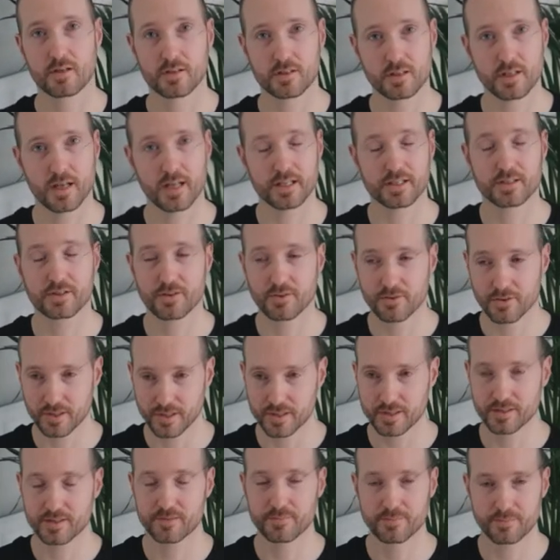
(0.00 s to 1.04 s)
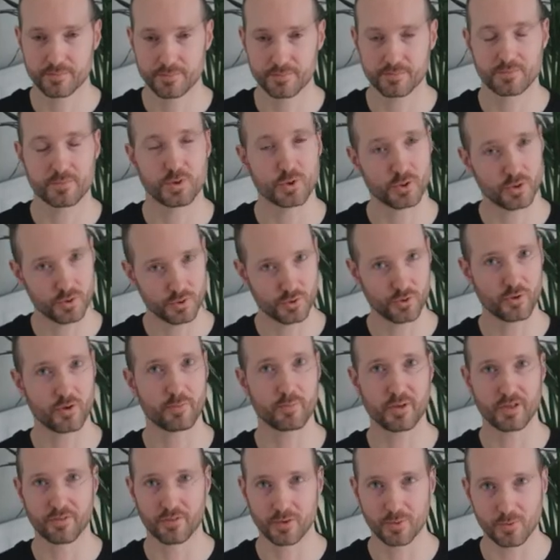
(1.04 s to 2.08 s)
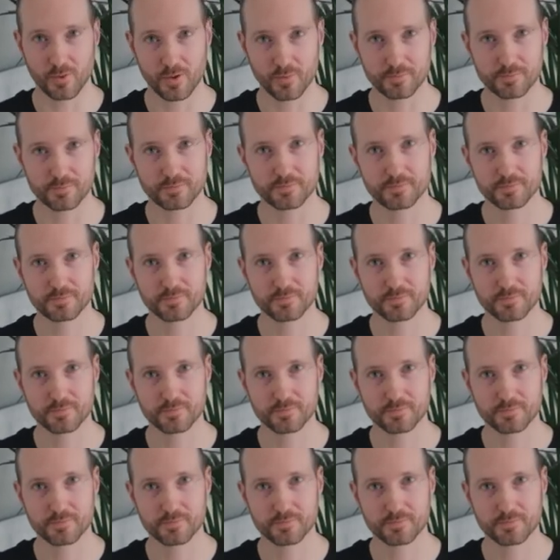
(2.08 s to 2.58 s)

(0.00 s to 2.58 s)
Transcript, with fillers: So let's do this. You can join me if you want.